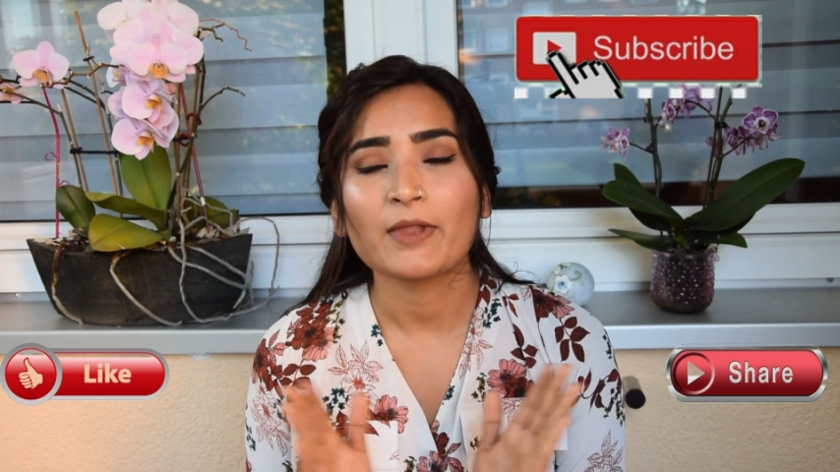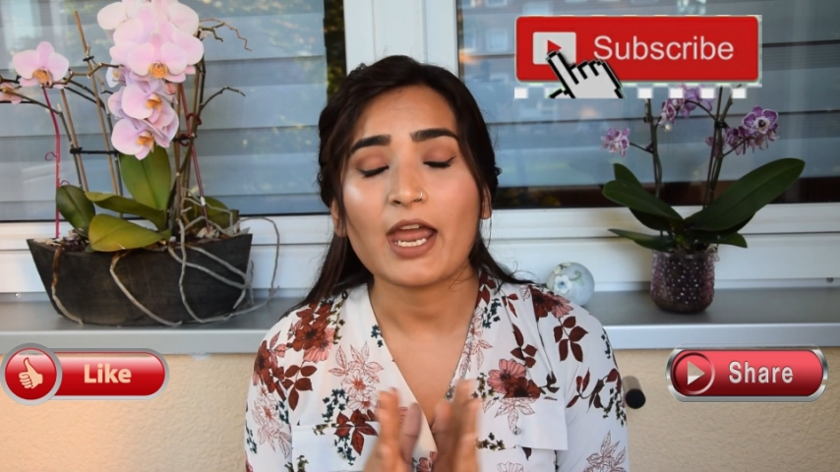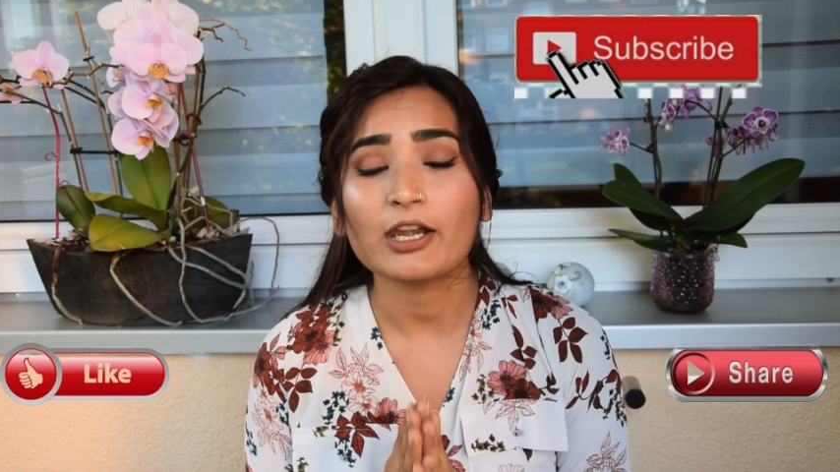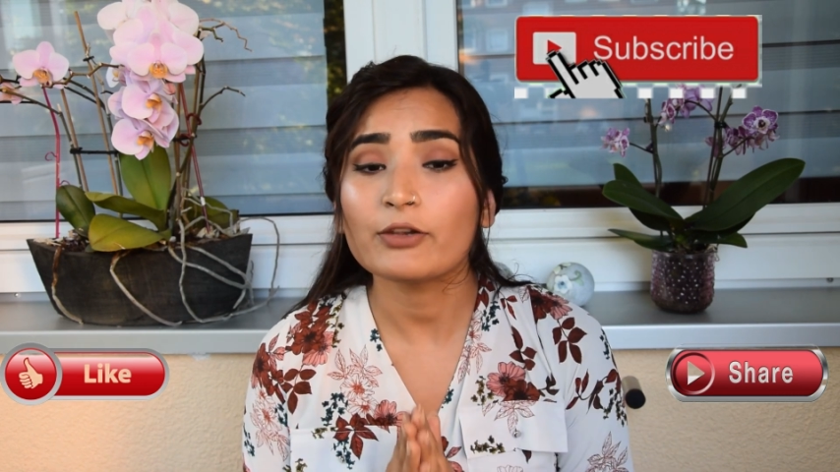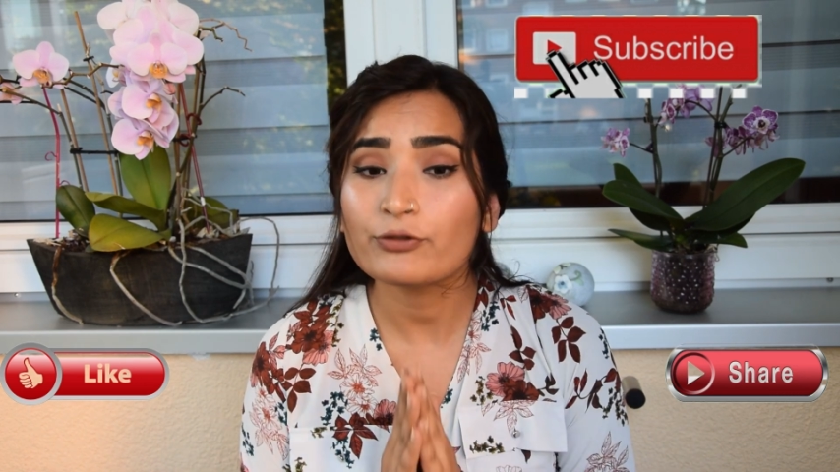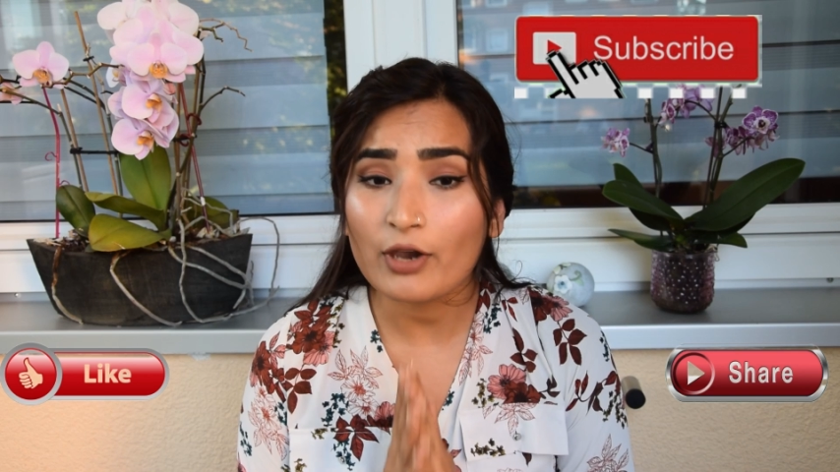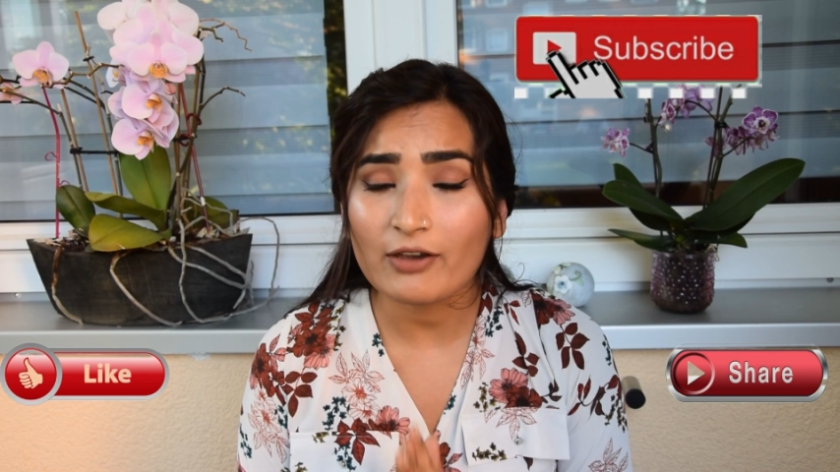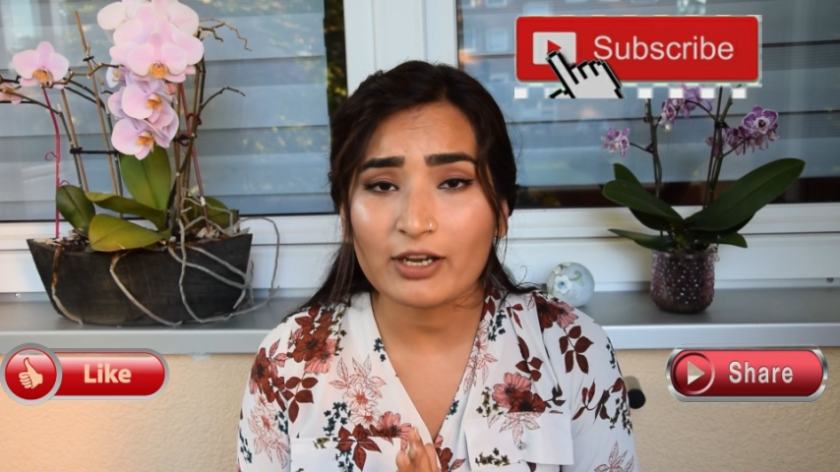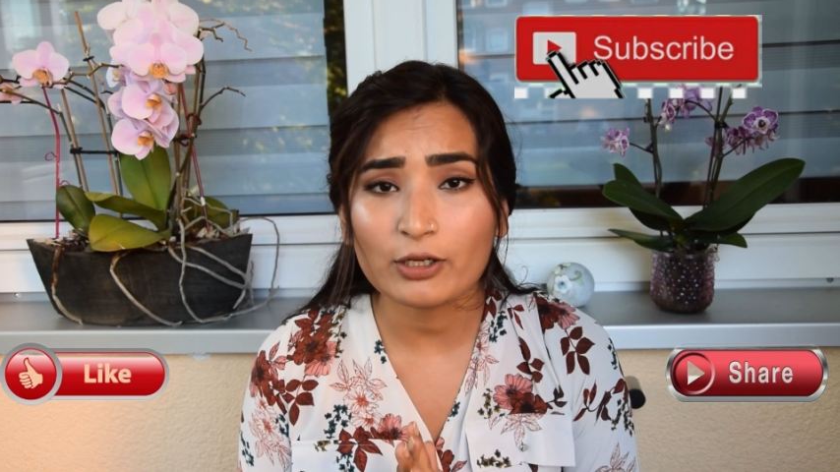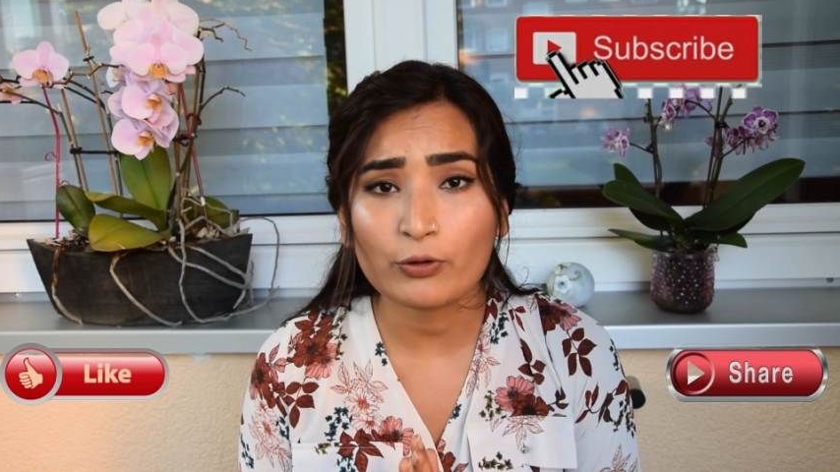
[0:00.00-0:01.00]
And if you
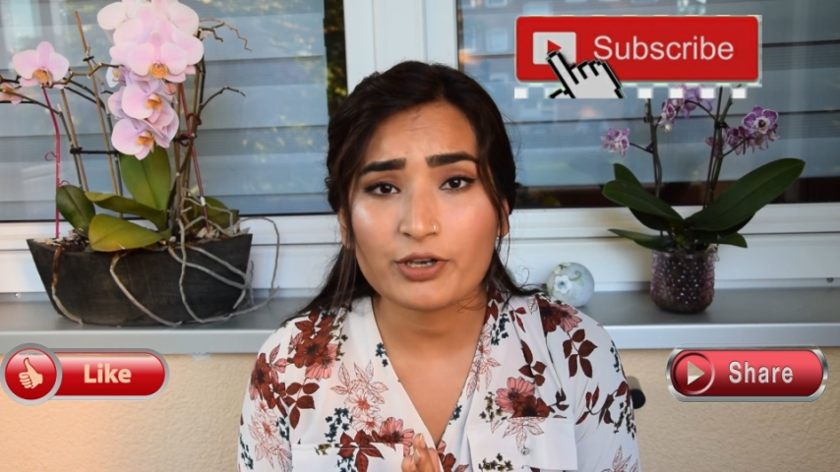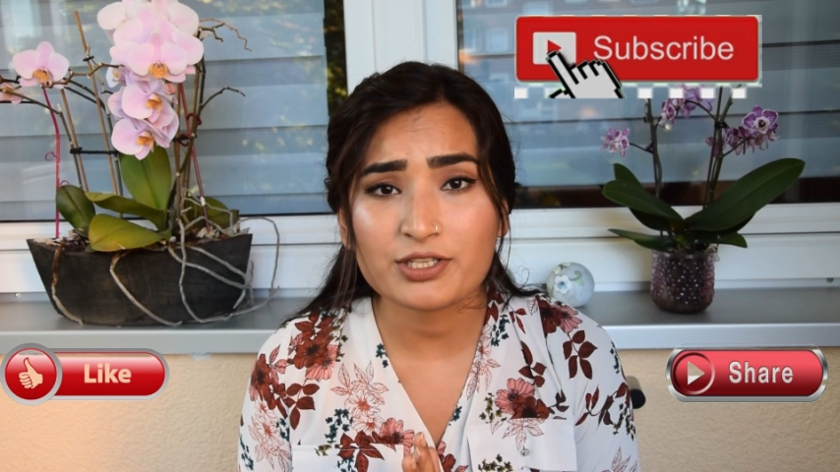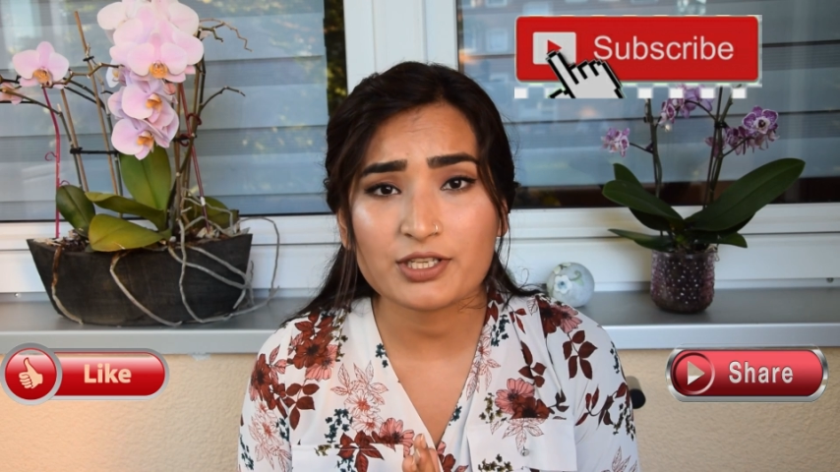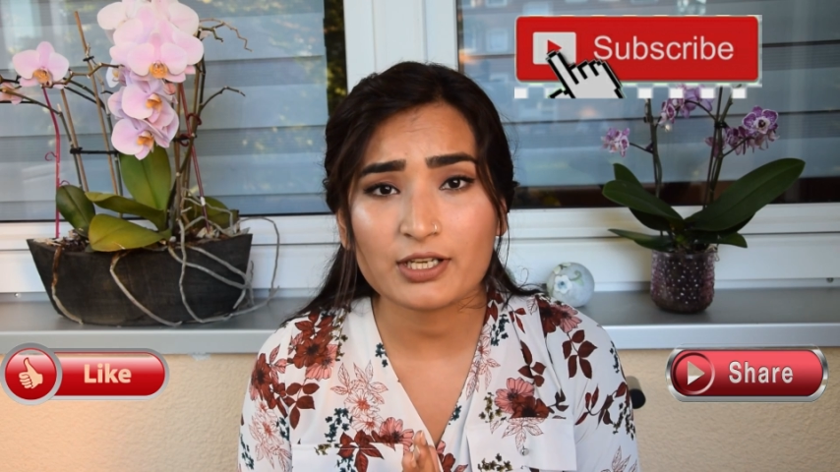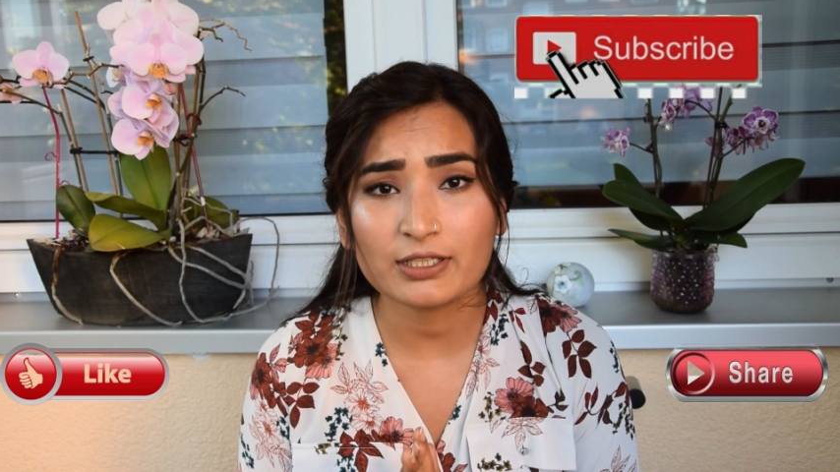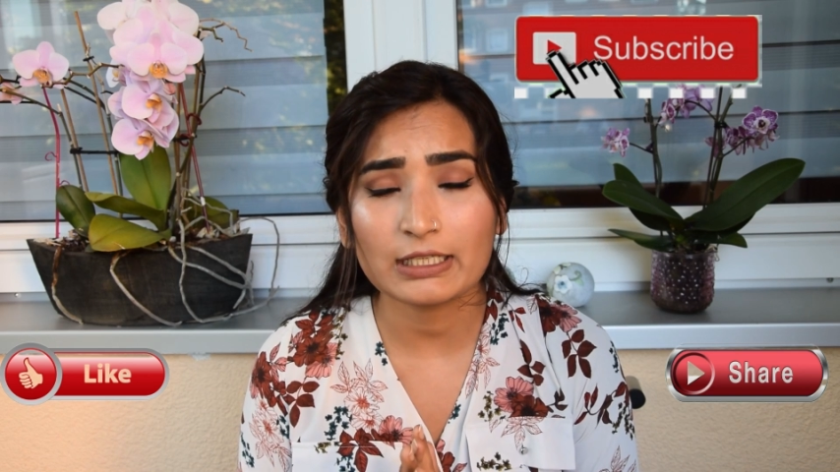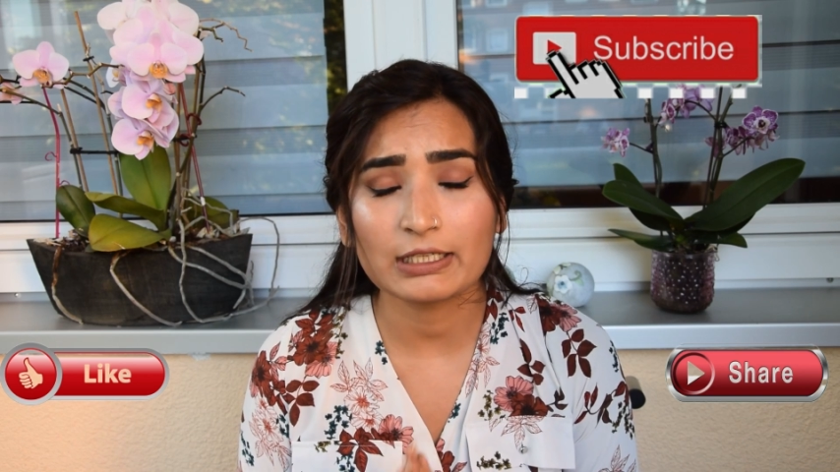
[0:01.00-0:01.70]
have any question